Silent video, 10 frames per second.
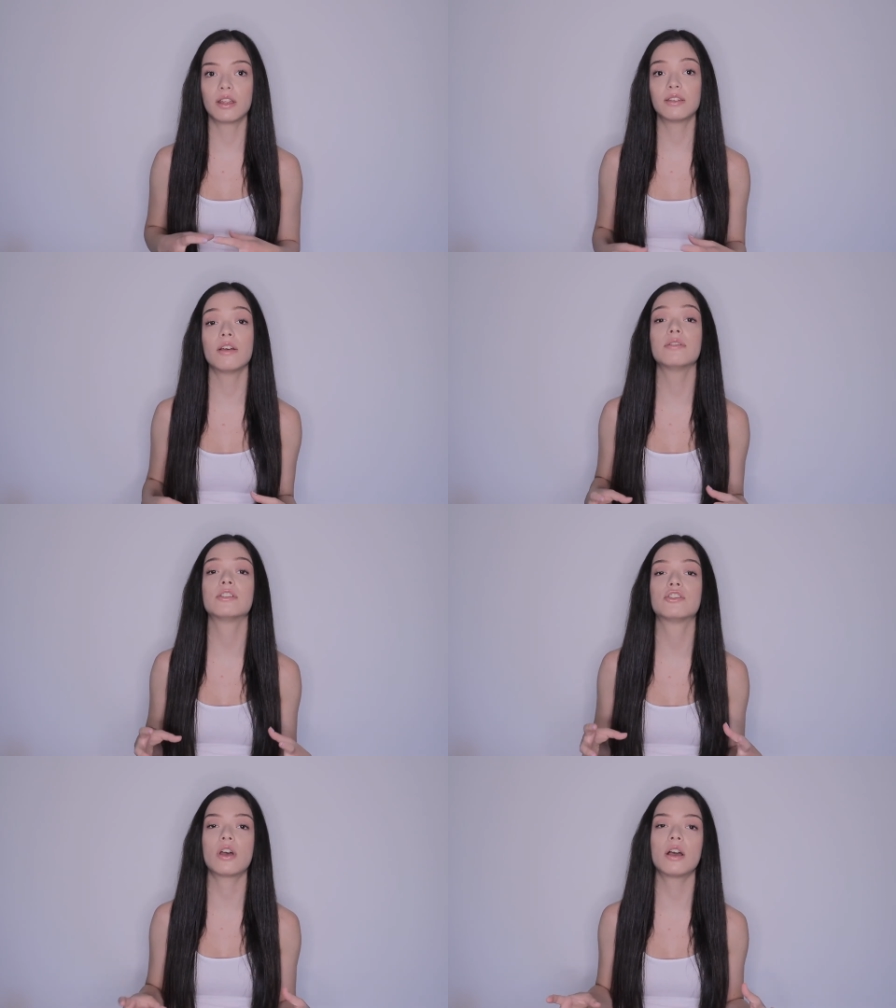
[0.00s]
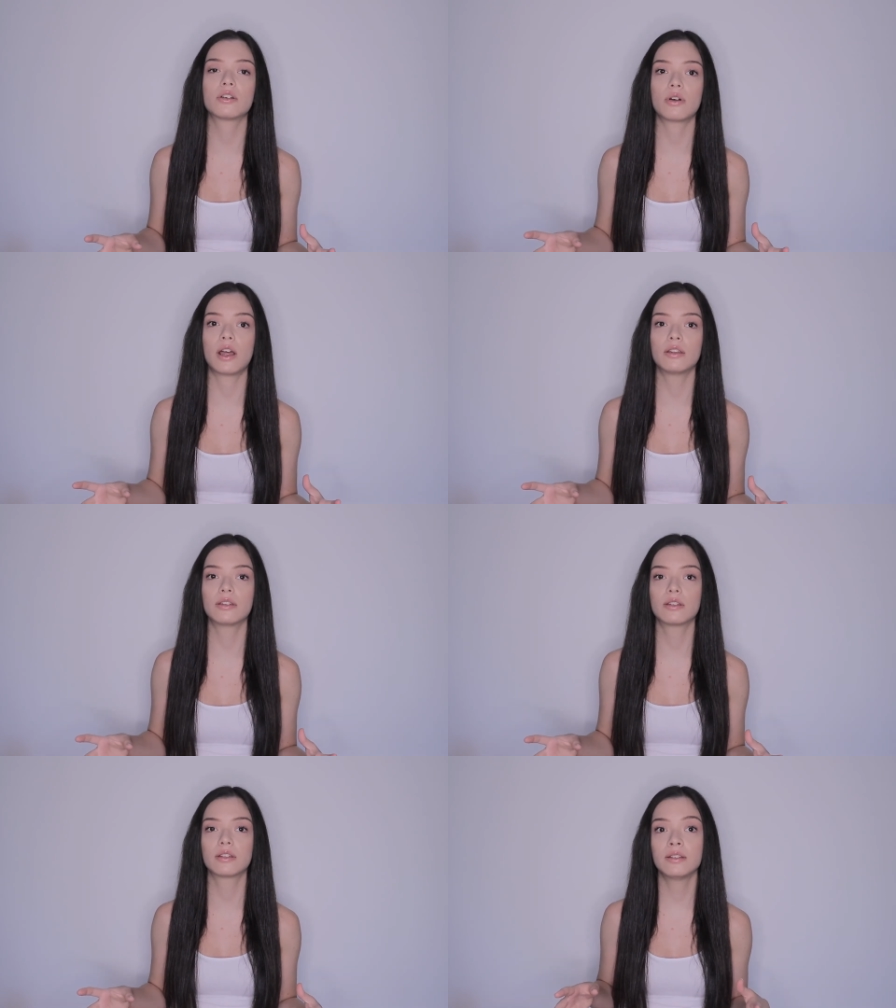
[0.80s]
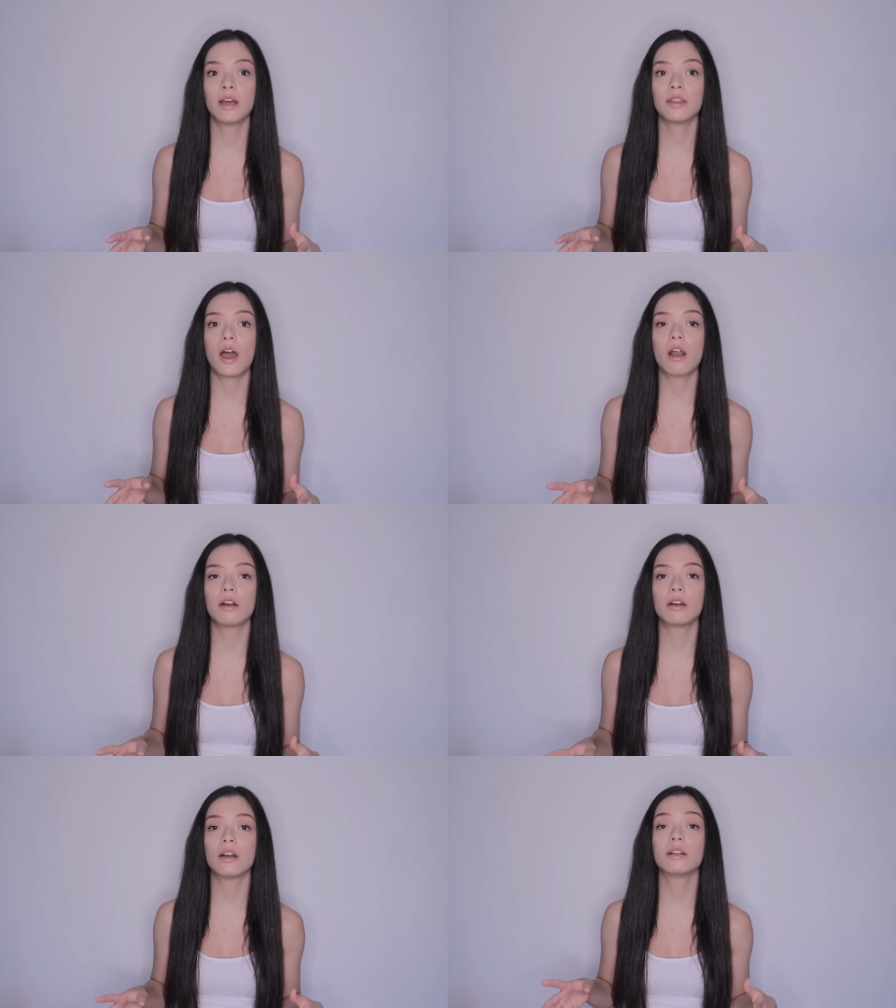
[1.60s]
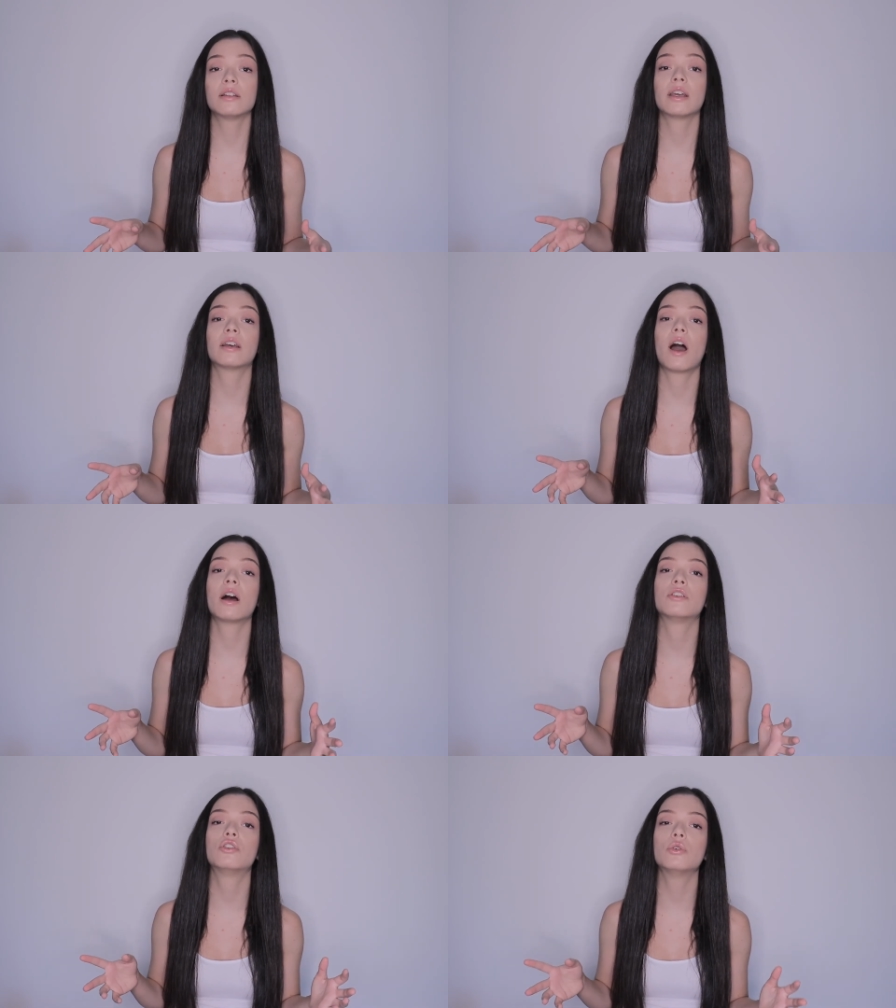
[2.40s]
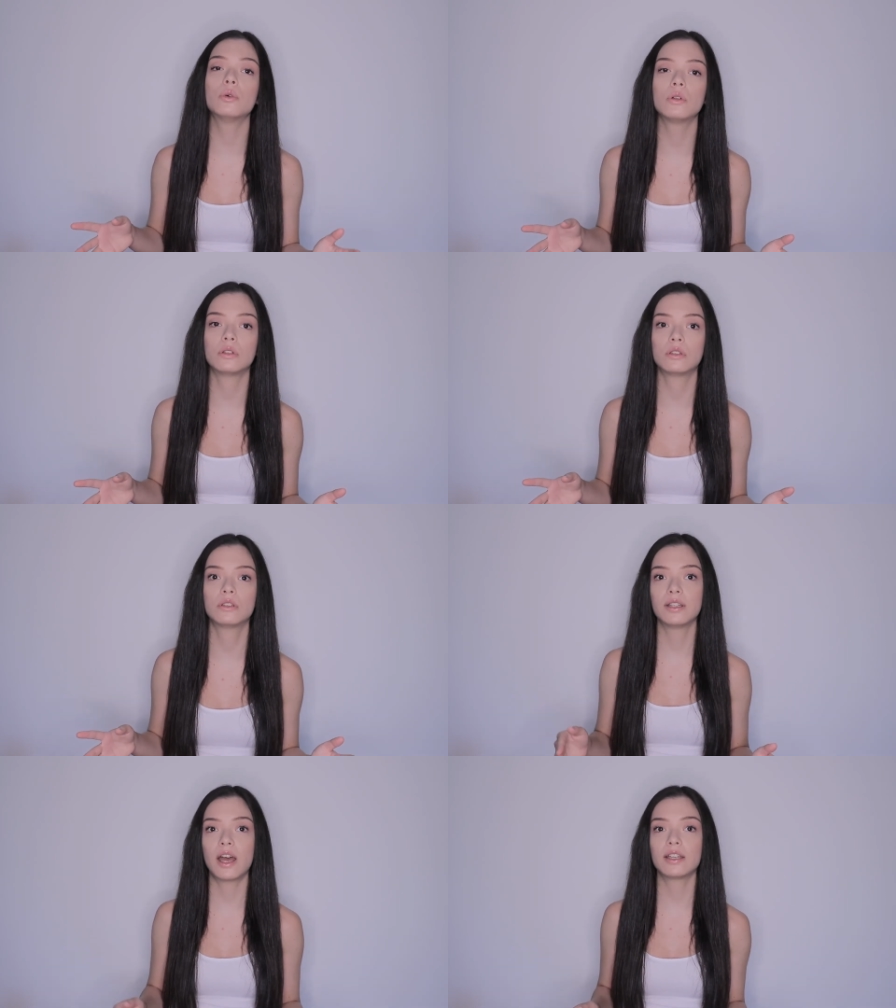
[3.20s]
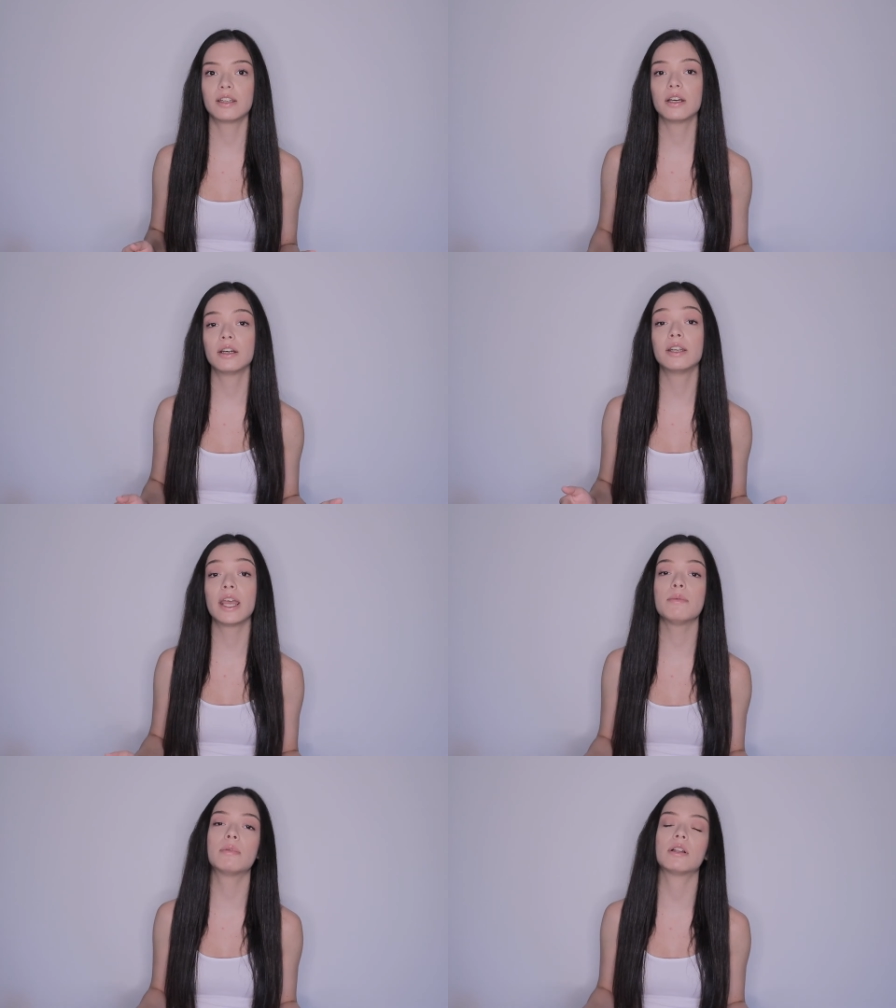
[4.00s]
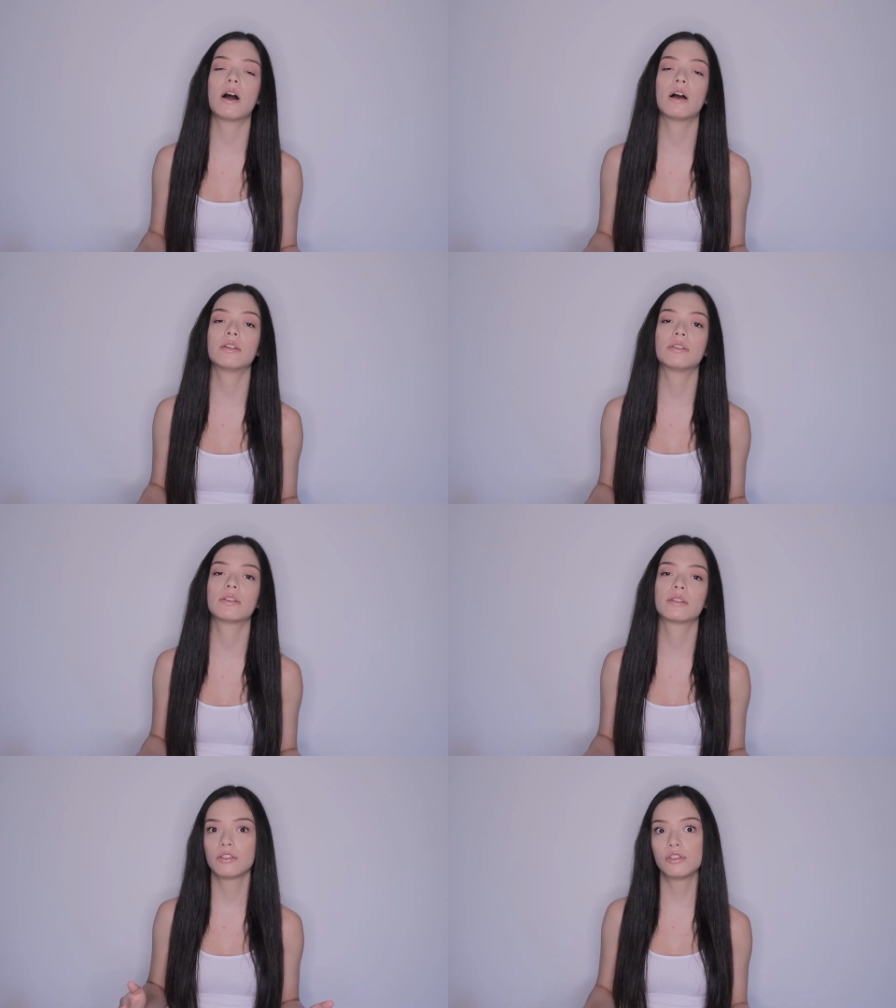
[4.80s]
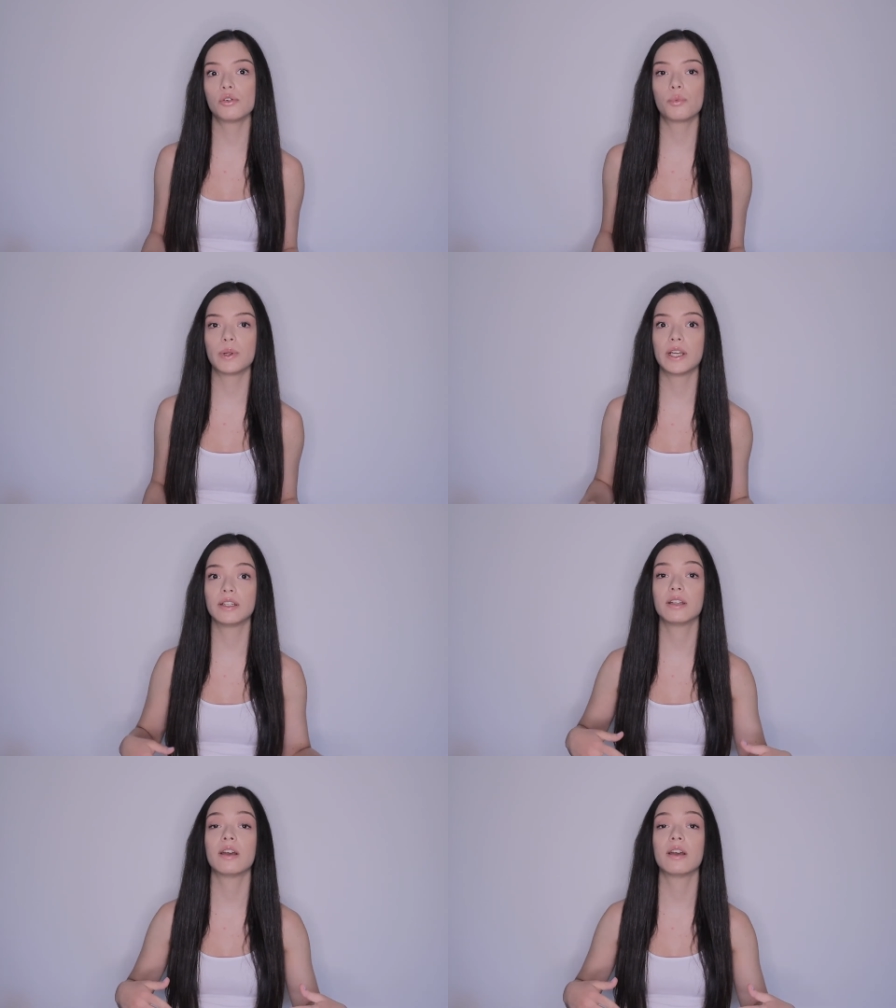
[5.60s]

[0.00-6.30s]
7 chakras that are like a tool that enable us to read